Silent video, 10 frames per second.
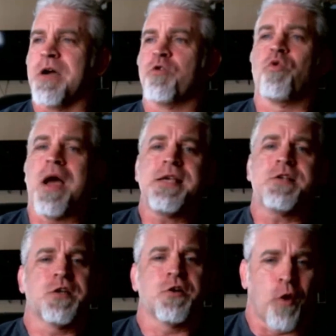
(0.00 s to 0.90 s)
But
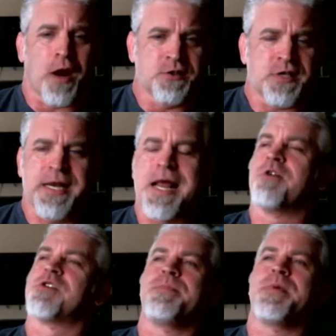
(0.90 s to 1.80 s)
rice and grains, and
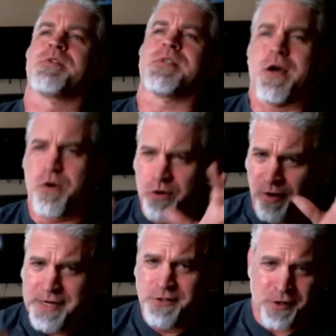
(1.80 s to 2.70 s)
I know some people say, oh,
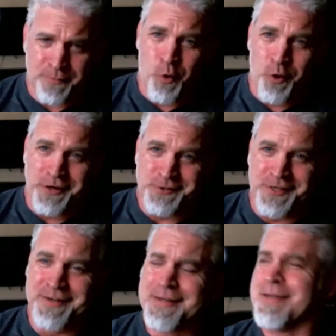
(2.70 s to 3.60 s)
grains are
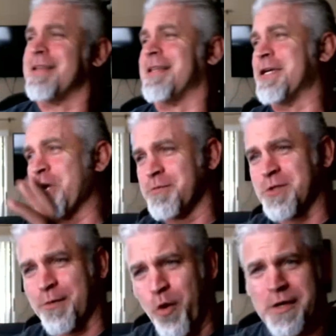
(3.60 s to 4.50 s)
poison,
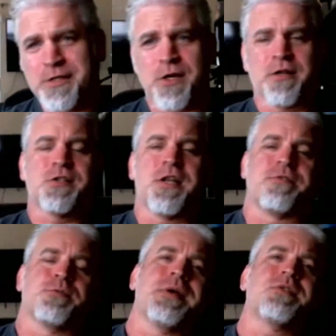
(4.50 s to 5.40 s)
legumes are poison, all this
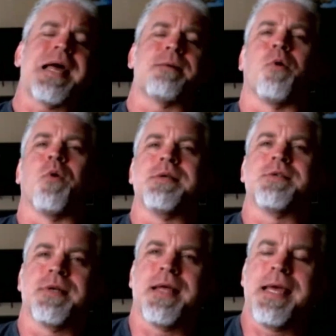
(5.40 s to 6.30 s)
stuff is, it's not
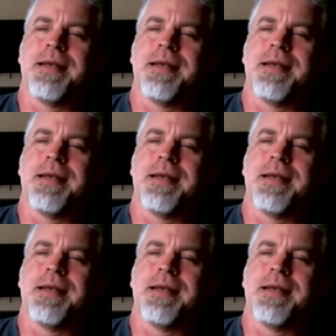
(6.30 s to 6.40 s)
poison.